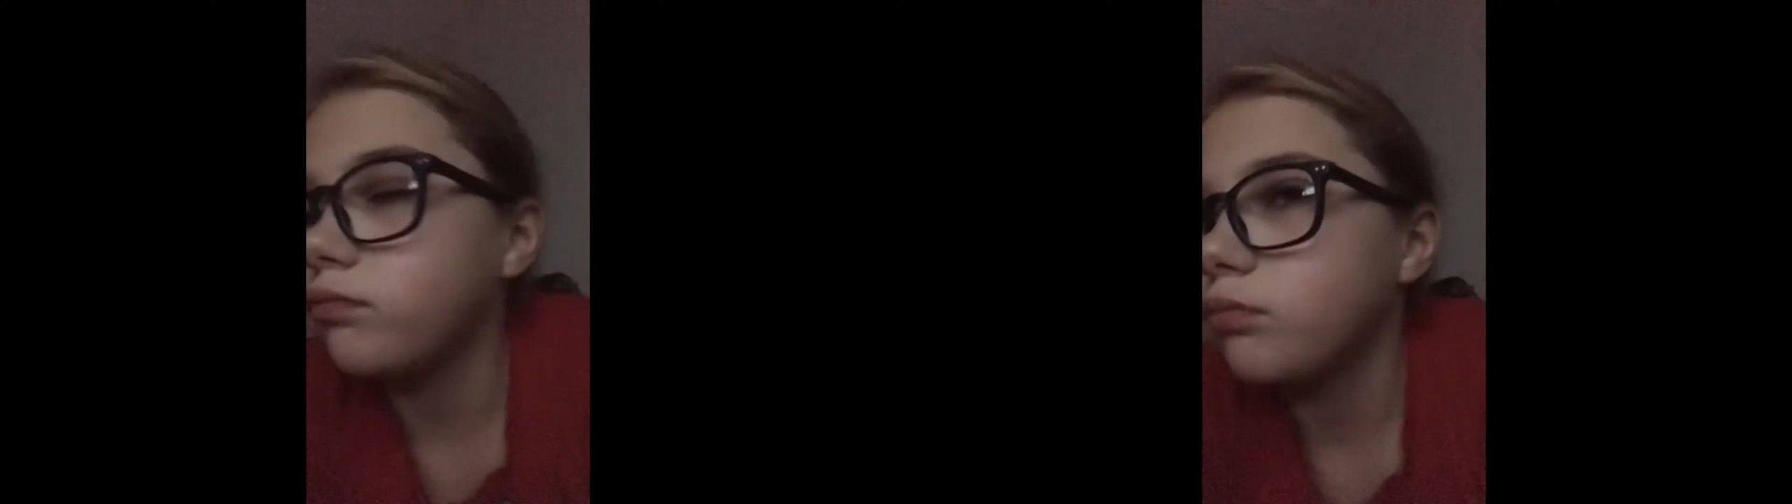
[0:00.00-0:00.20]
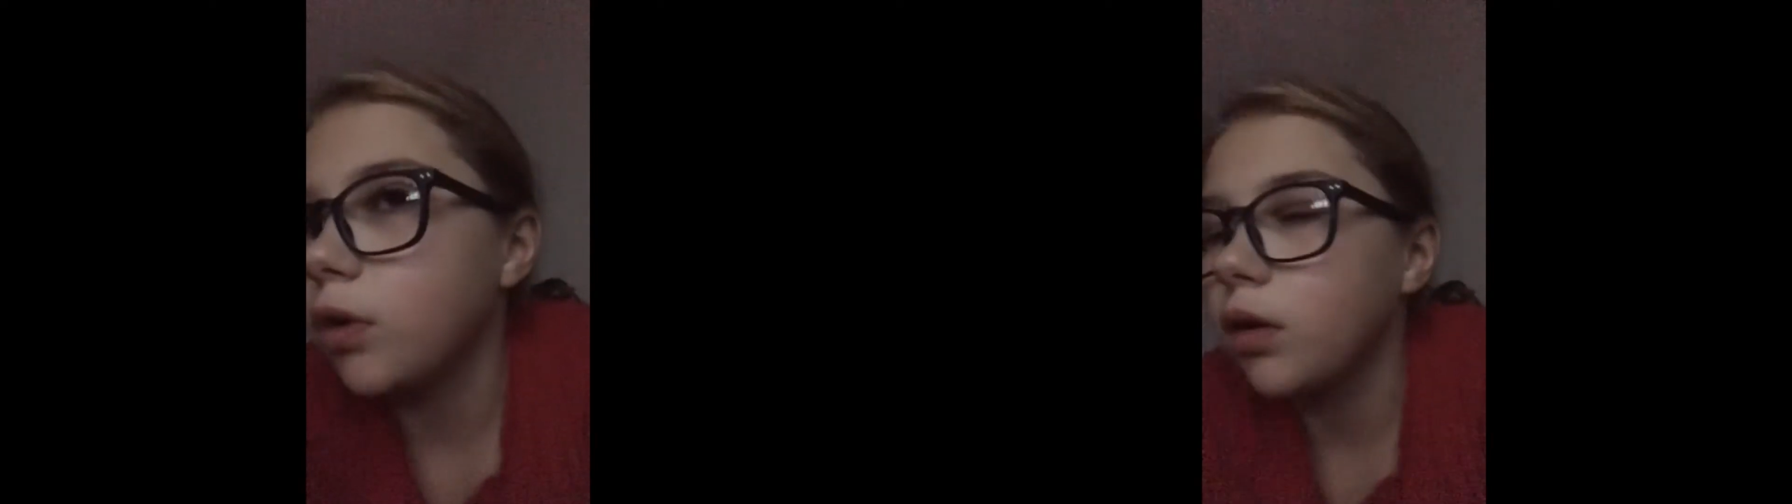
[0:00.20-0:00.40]

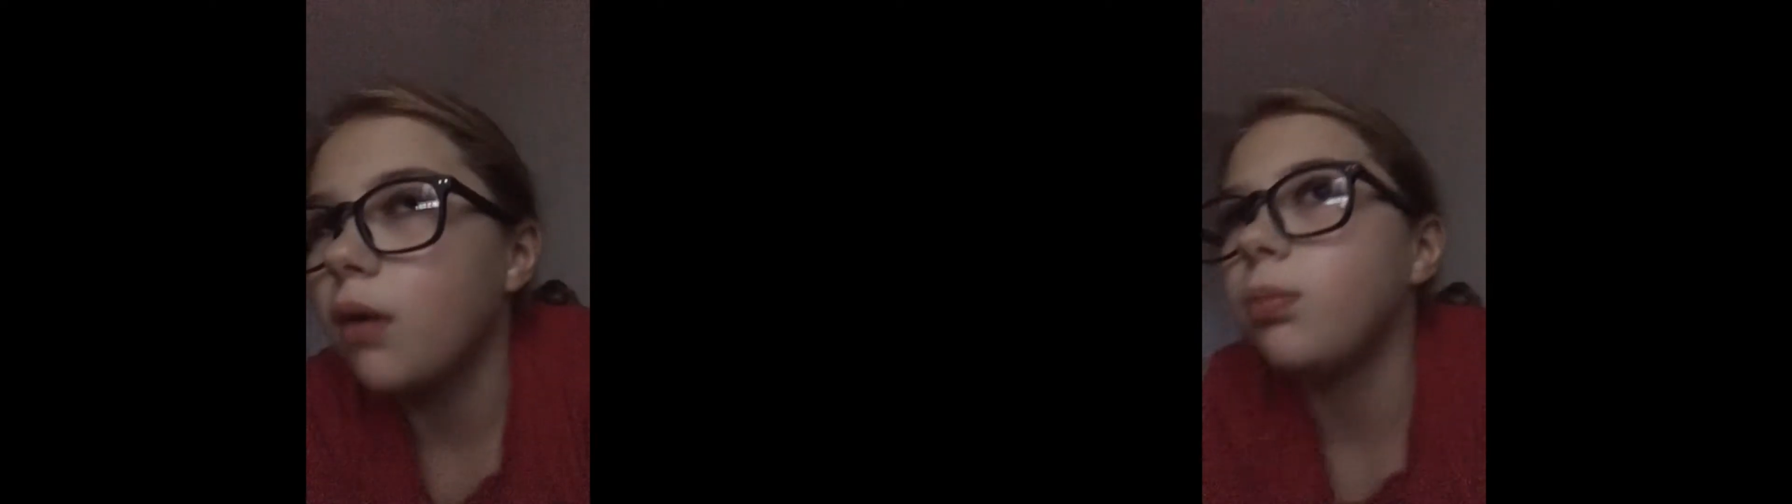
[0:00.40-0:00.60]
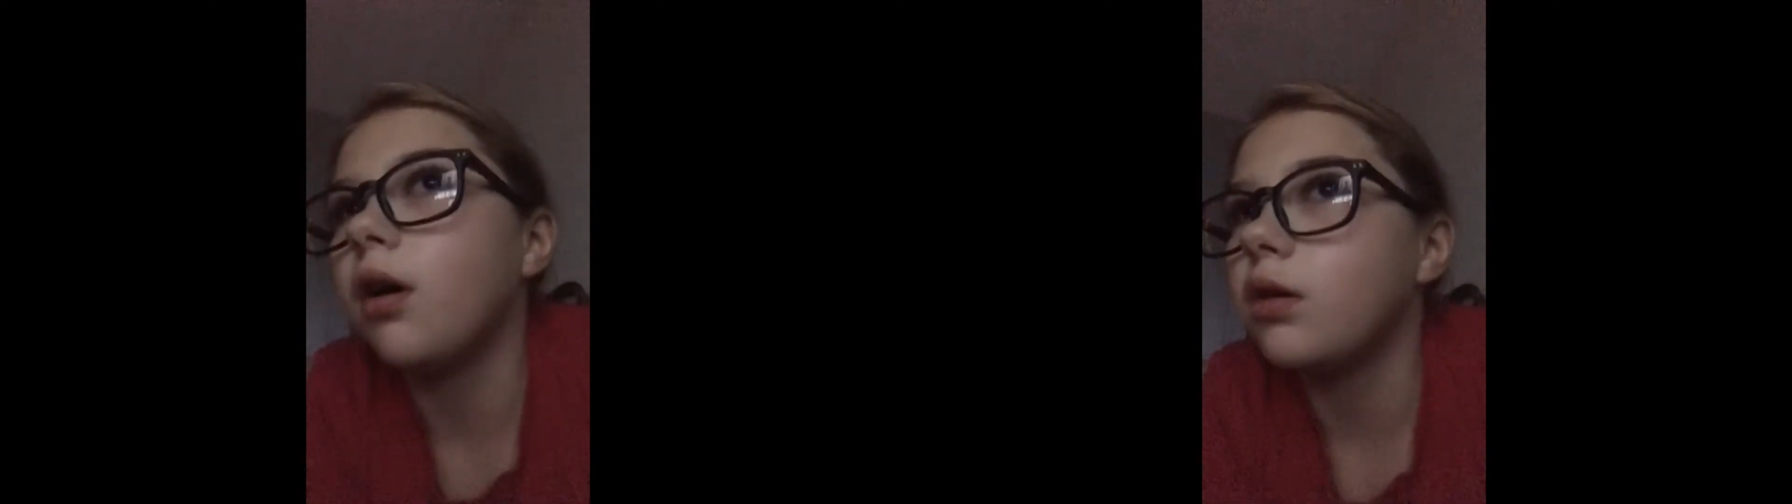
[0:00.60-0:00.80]
well
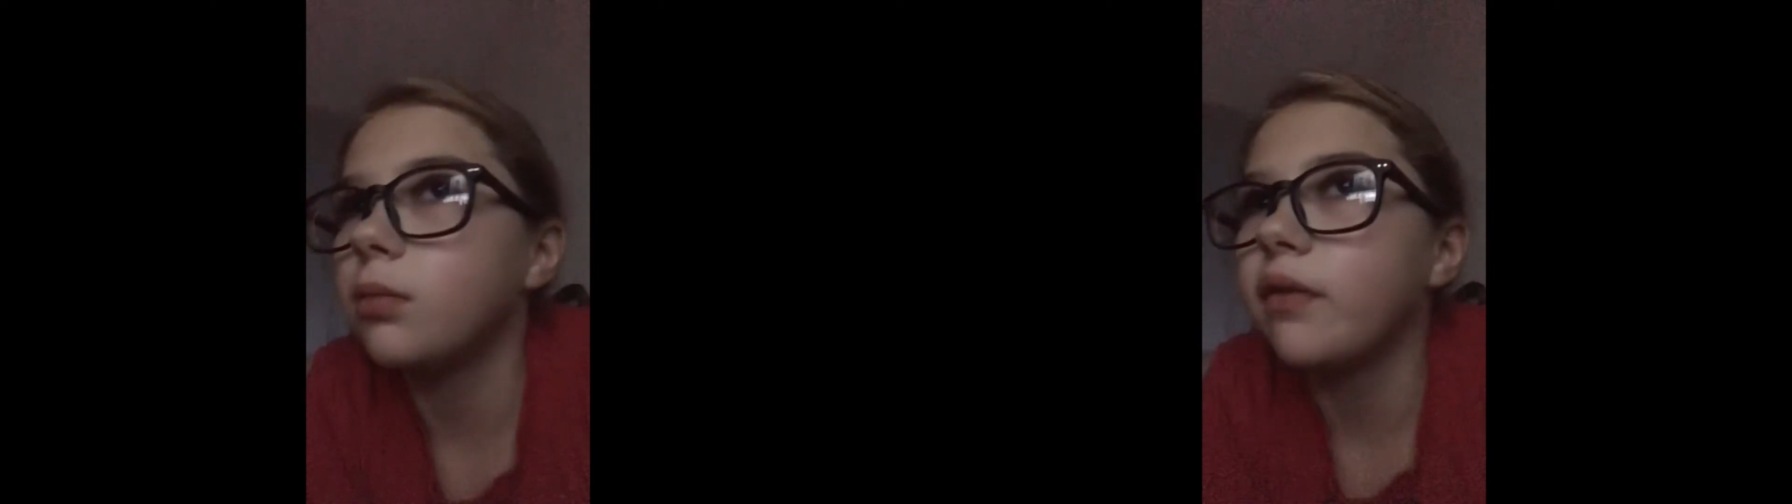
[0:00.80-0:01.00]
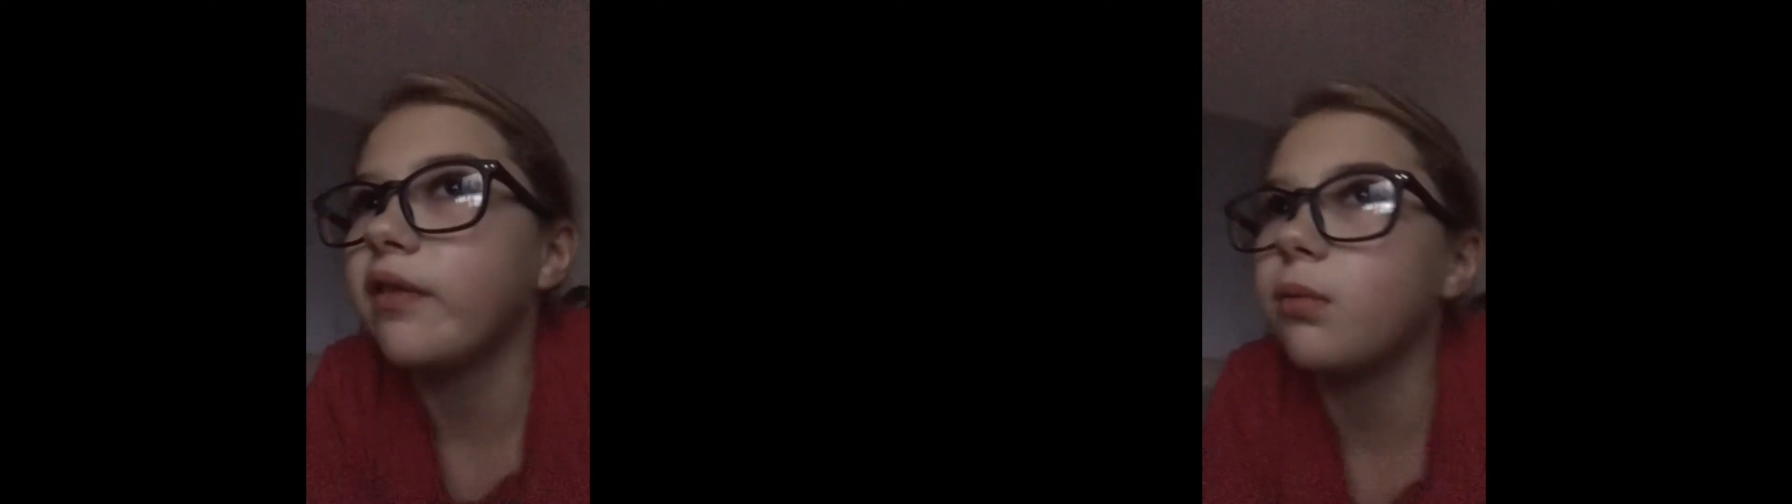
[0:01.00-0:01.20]
not part of
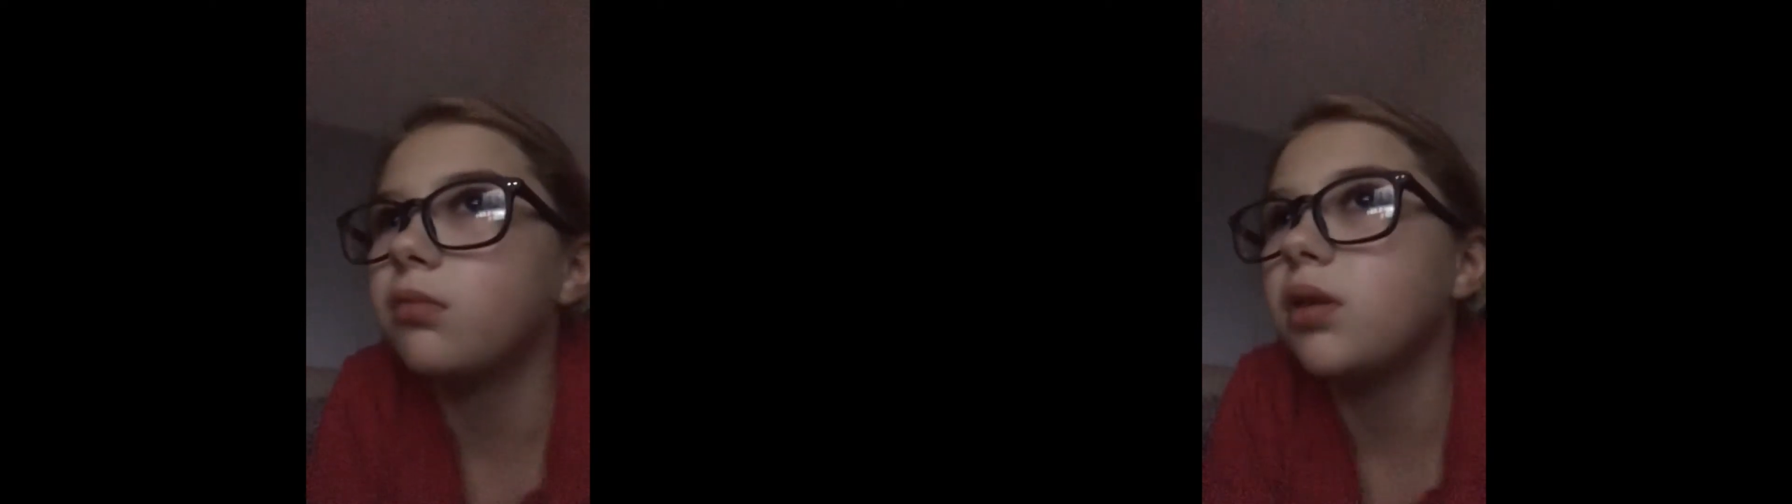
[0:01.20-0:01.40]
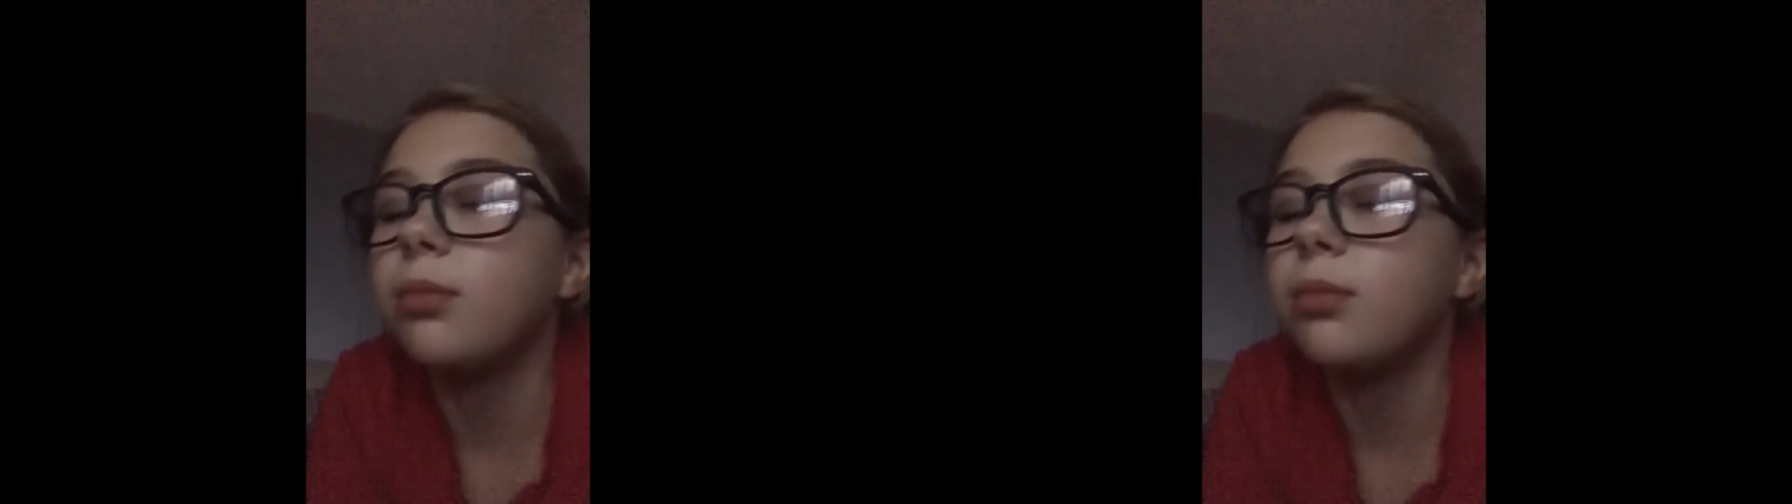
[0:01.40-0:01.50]
my family